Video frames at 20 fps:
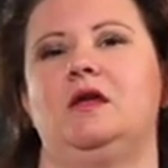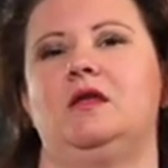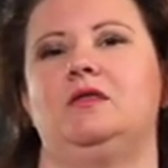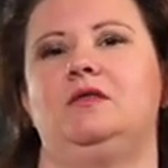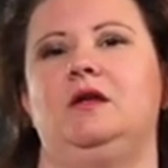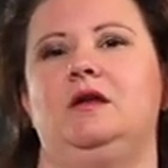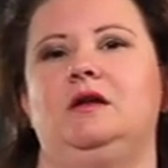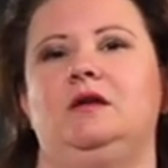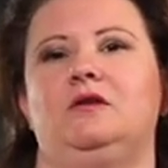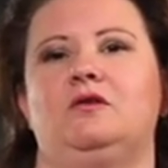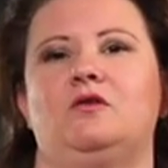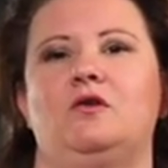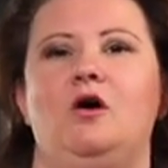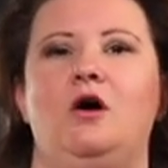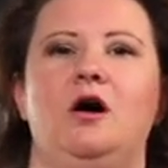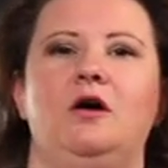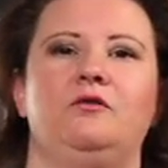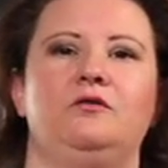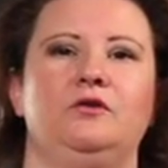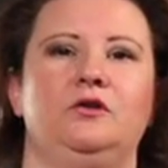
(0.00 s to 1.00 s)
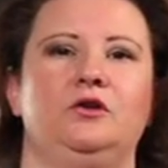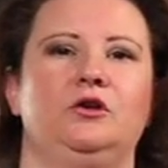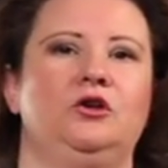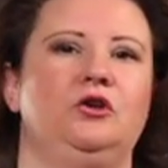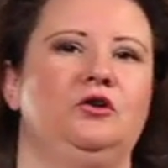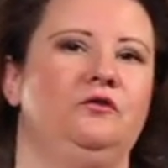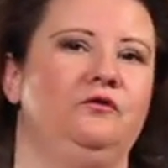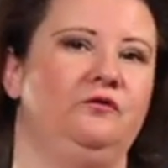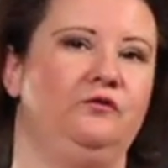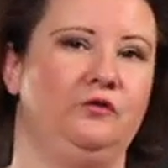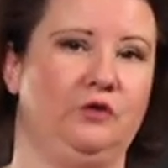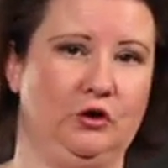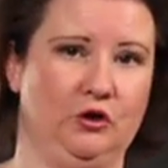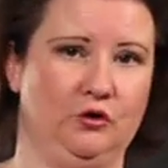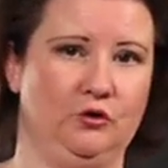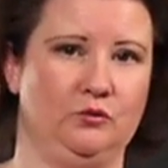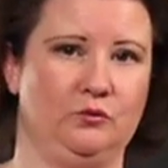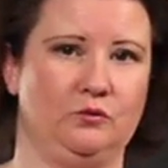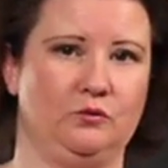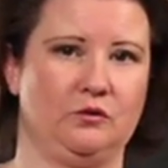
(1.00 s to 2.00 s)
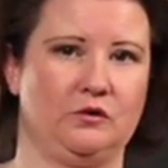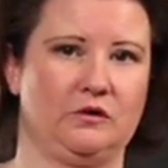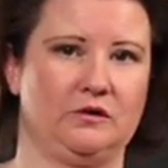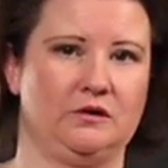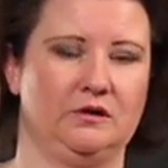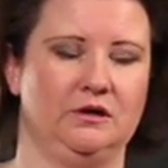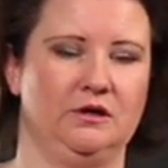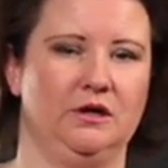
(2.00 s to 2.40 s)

that is often confused